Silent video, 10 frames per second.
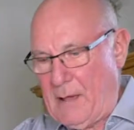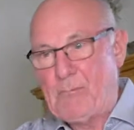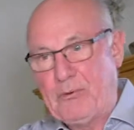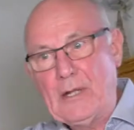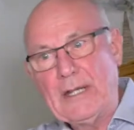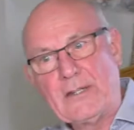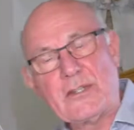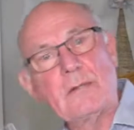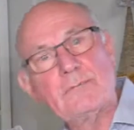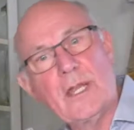
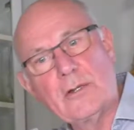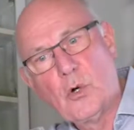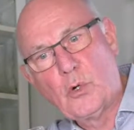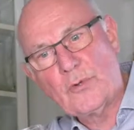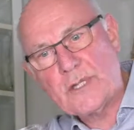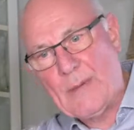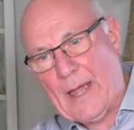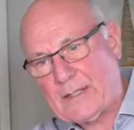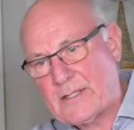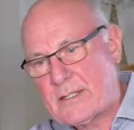brilliant in all
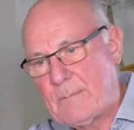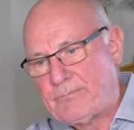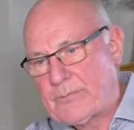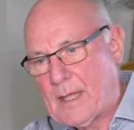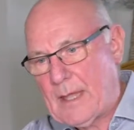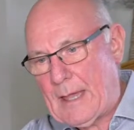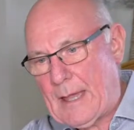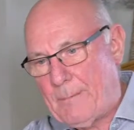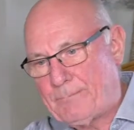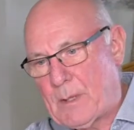respects.
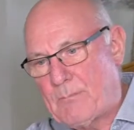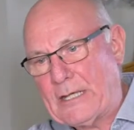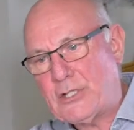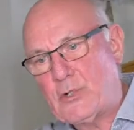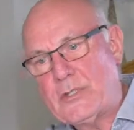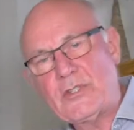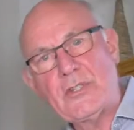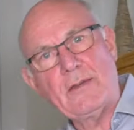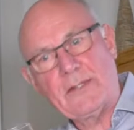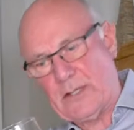Um, make sure you
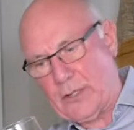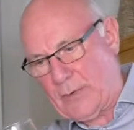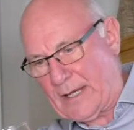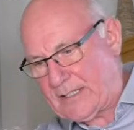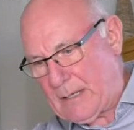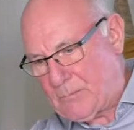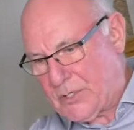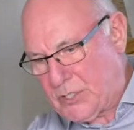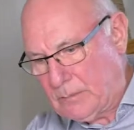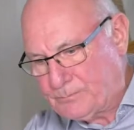serve it at the right
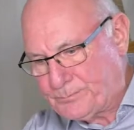temperature.